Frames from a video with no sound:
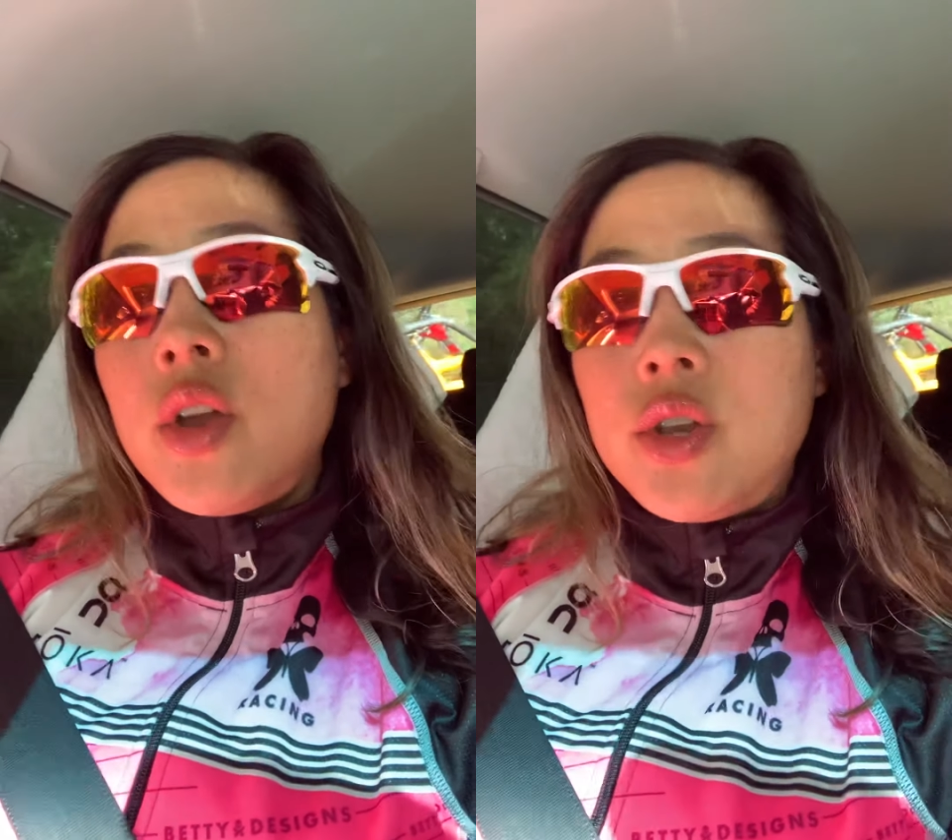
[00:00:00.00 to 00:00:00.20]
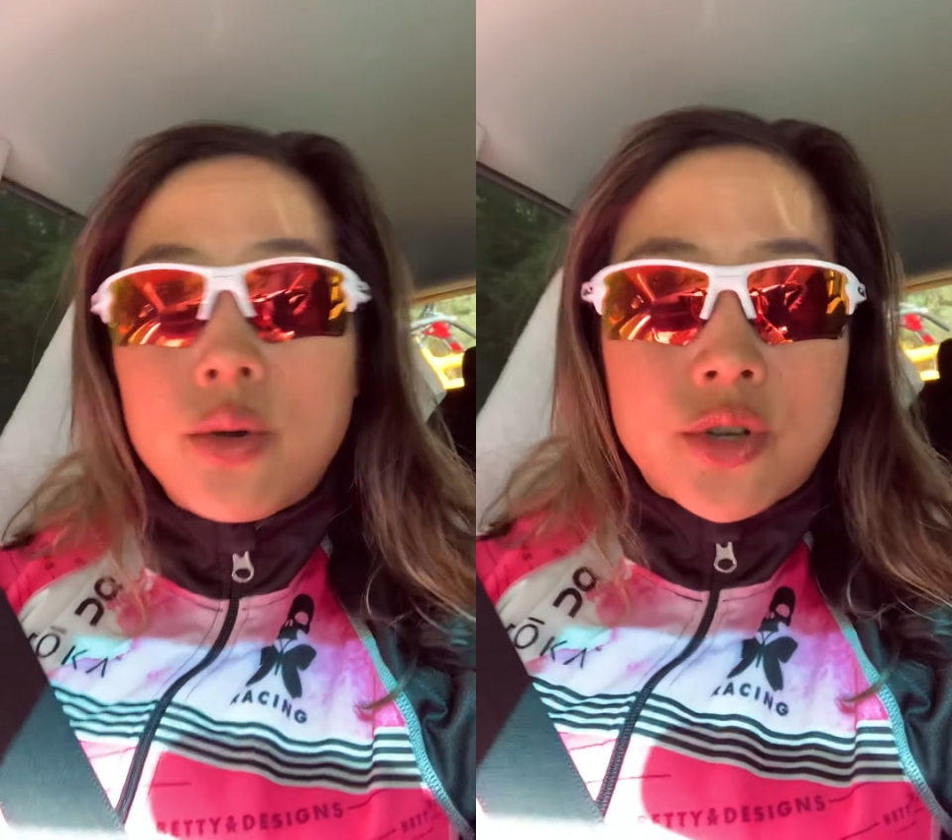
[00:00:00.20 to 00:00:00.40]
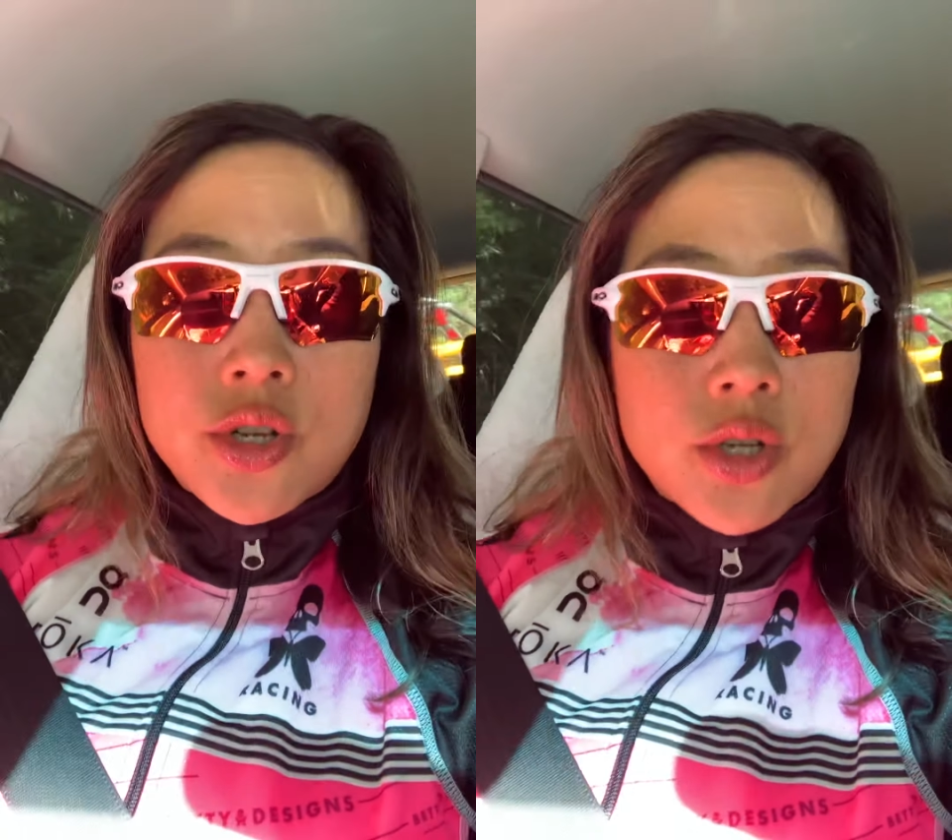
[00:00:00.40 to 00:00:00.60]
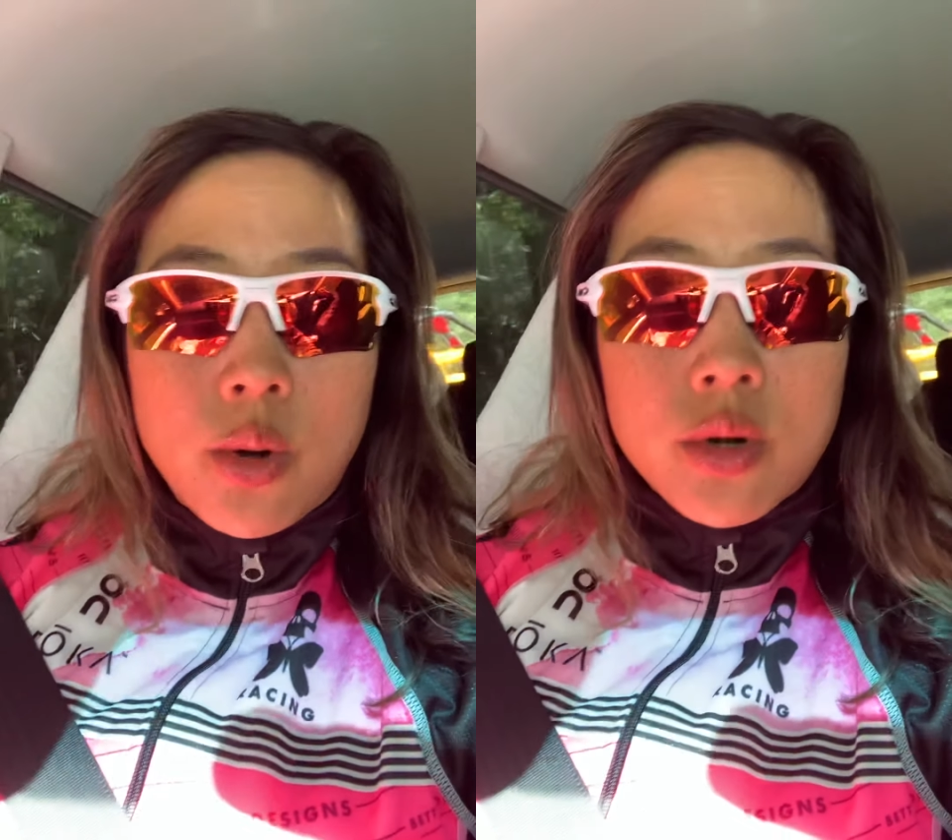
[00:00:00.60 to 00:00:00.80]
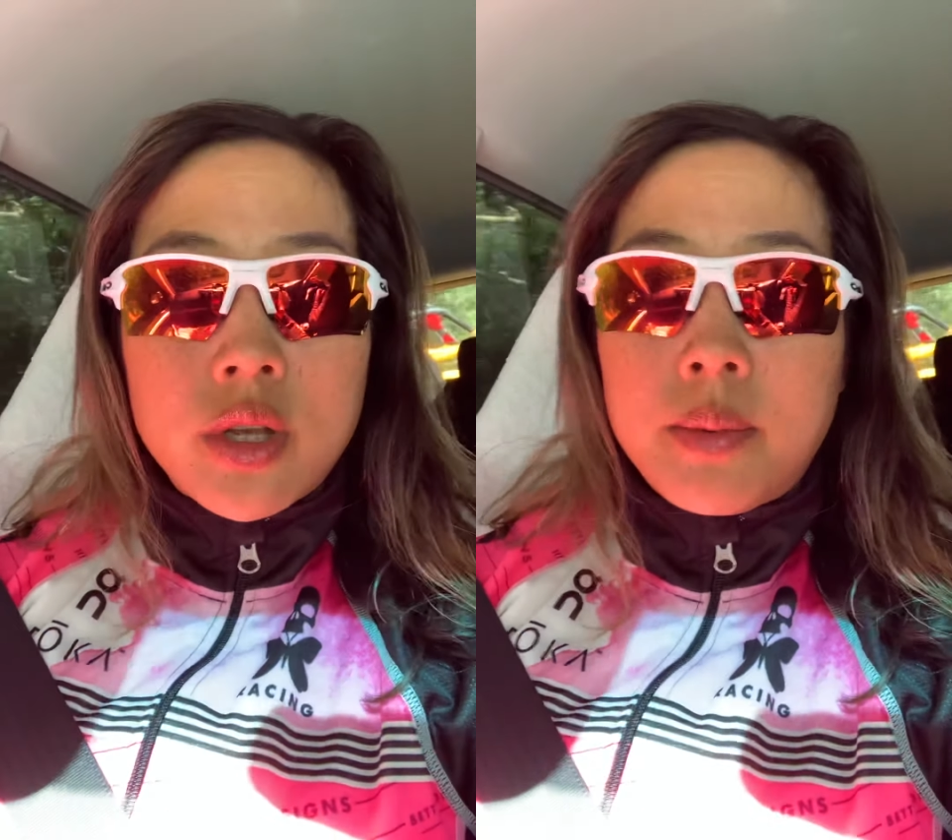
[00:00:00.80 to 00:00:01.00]
you should
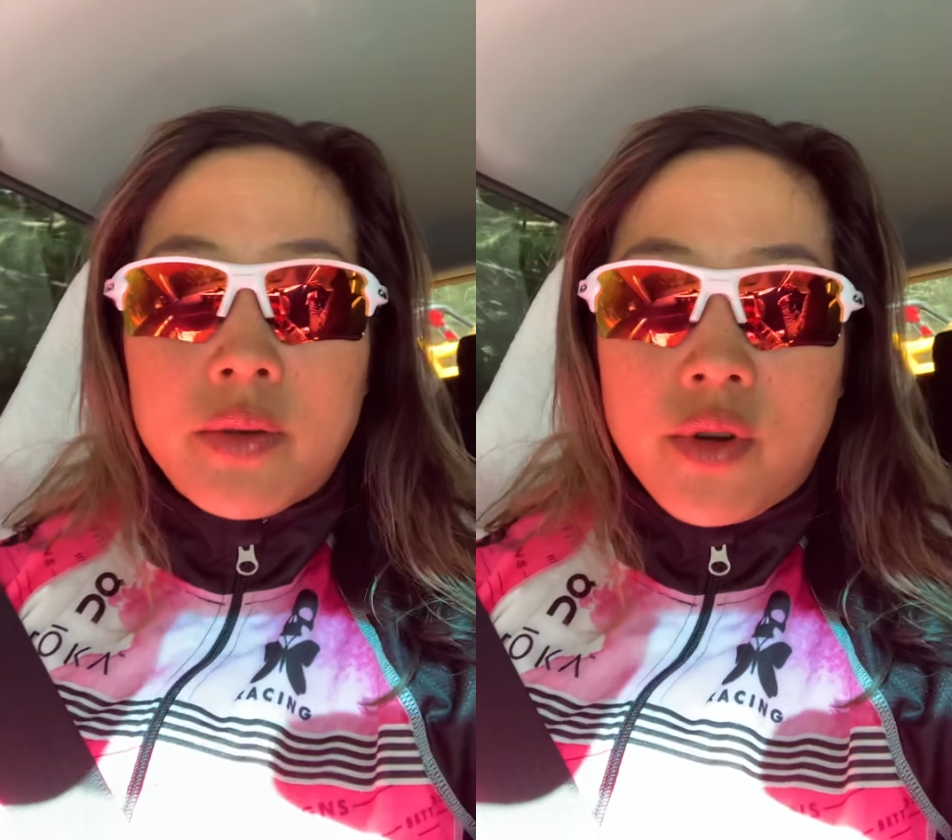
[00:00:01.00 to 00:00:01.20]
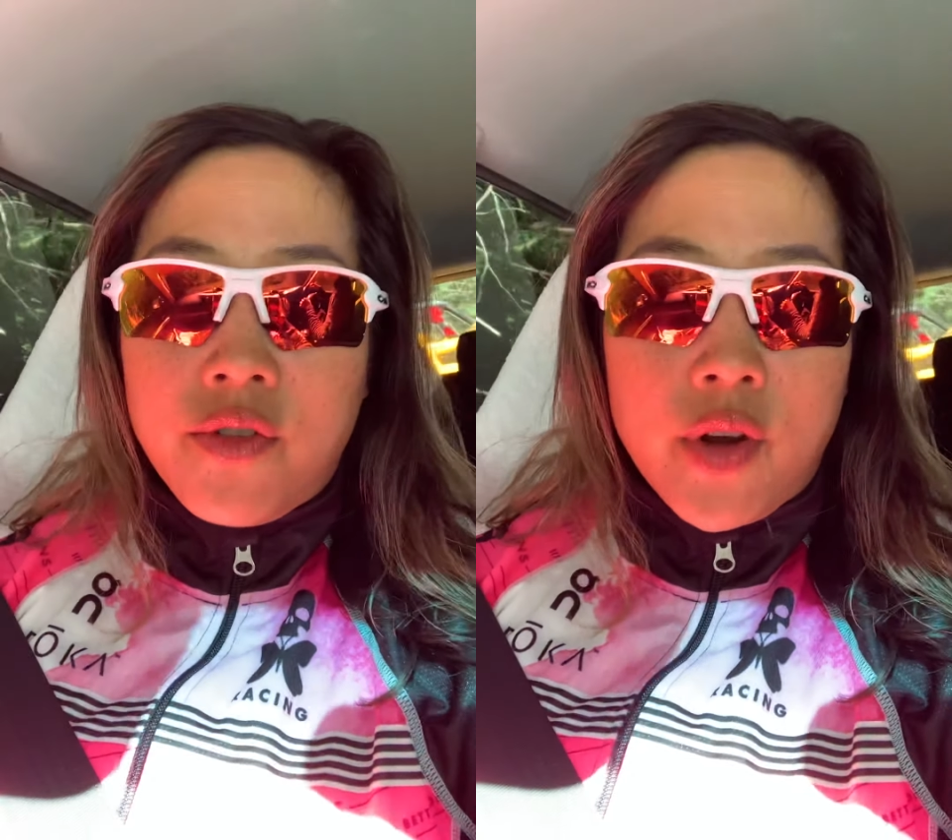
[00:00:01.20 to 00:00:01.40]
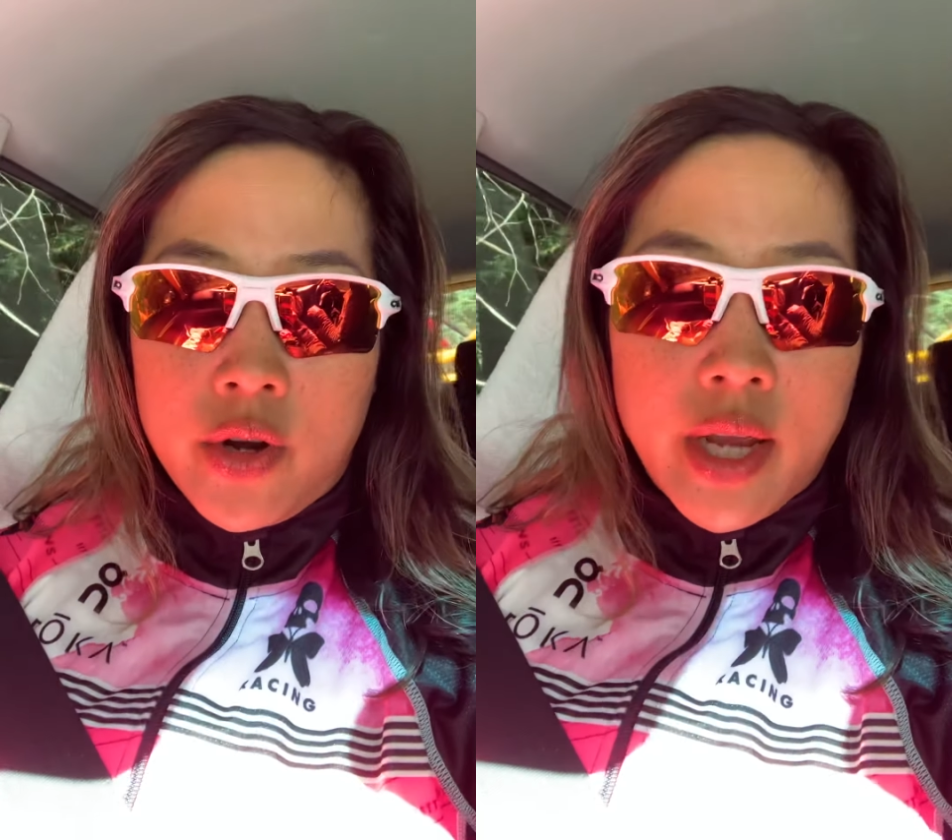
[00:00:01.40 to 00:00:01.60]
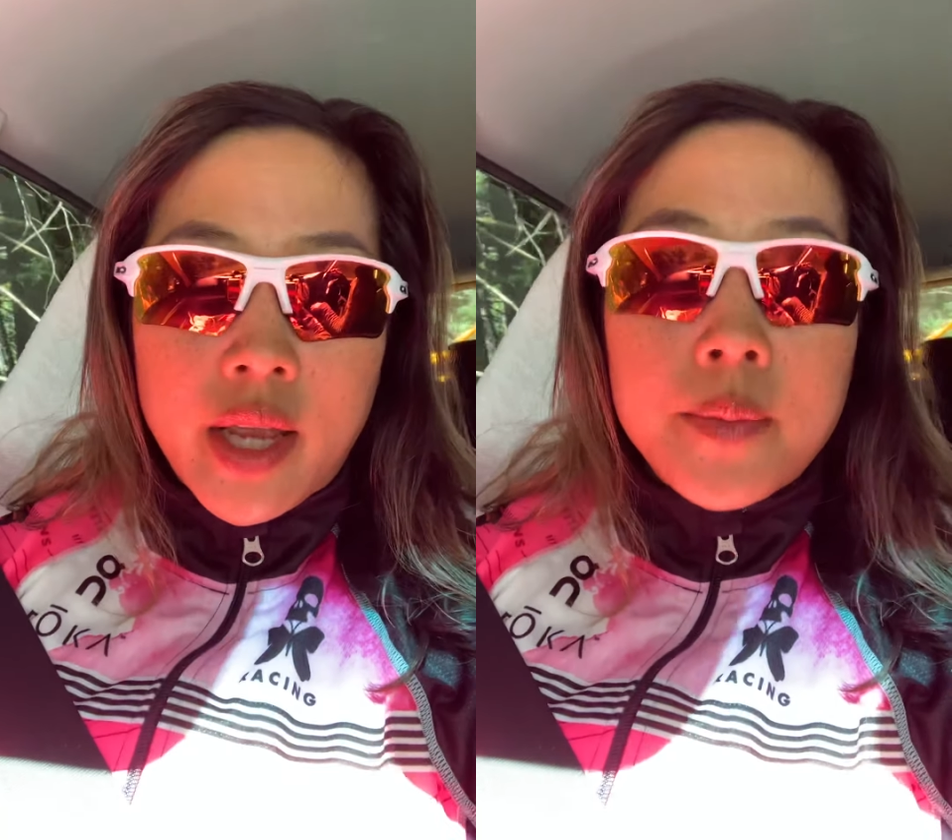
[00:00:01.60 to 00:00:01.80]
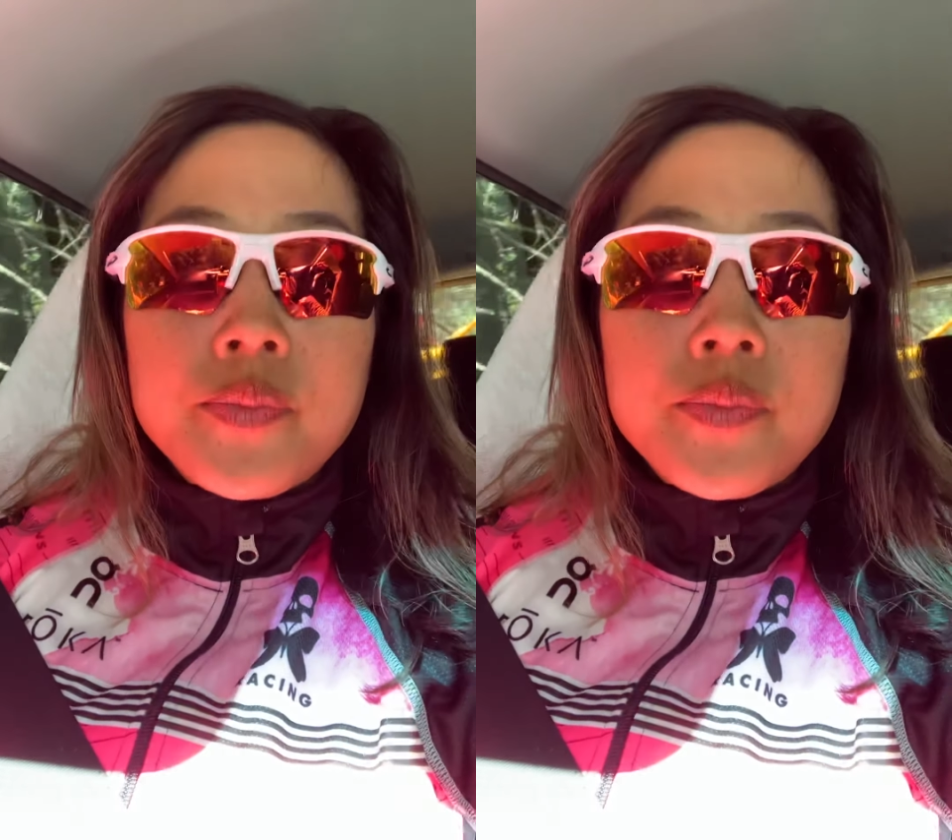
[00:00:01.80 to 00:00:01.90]
totally be referring